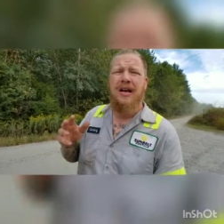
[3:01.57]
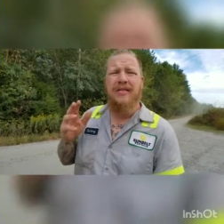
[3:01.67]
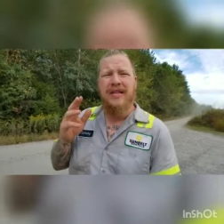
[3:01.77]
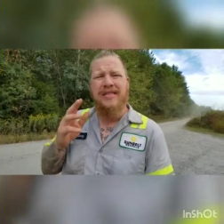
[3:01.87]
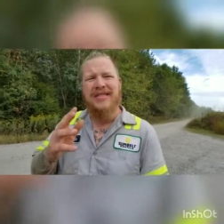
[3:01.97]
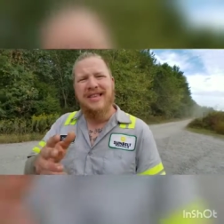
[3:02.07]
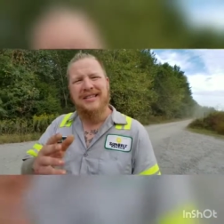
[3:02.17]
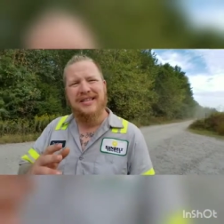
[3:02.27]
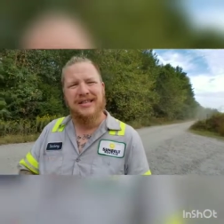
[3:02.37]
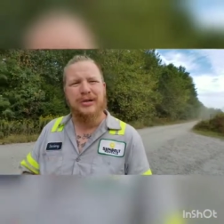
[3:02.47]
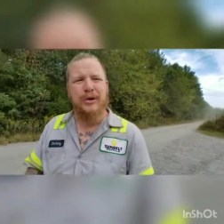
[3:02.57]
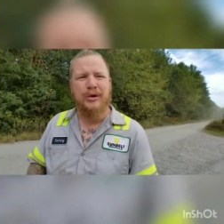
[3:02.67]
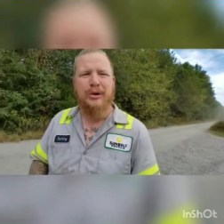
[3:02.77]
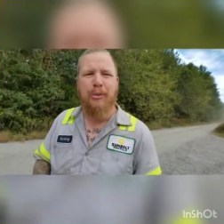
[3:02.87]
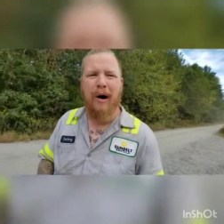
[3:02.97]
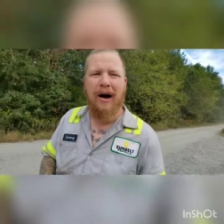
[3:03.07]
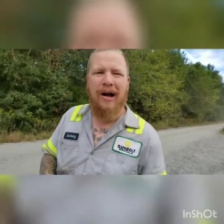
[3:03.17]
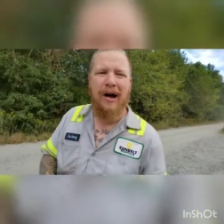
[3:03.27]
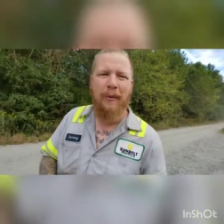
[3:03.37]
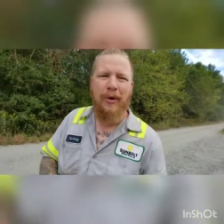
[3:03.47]
then this is your
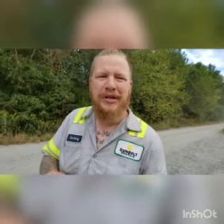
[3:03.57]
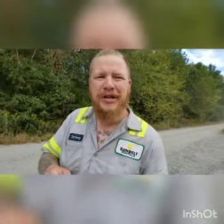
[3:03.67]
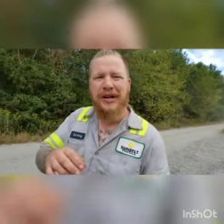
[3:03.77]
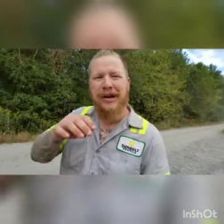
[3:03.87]
spot. I want you to